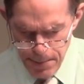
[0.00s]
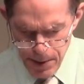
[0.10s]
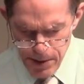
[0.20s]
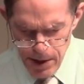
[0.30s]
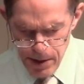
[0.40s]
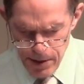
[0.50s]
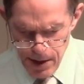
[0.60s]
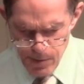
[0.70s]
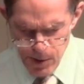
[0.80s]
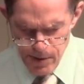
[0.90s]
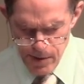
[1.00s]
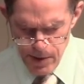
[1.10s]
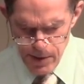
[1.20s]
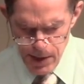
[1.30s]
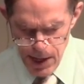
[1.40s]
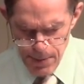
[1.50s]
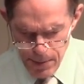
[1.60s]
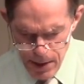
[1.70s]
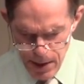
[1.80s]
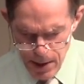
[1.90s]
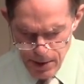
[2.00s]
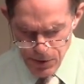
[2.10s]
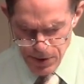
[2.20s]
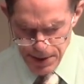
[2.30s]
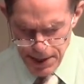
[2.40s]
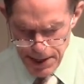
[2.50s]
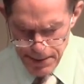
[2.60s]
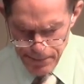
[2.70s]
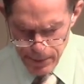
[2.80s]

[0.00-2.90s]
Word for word: particularly as we see the name El Shaddai.